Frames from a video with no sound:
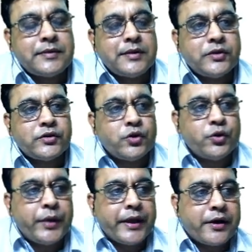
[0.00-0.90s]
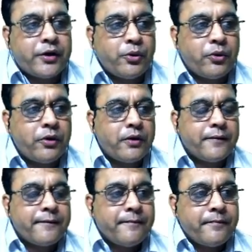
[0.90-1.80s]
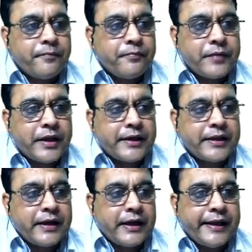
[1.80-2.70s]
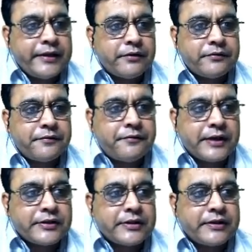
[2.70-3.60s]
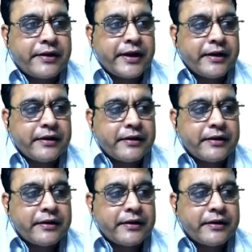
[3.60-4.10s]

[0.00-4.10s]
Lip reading: So we are told that the length of the faster train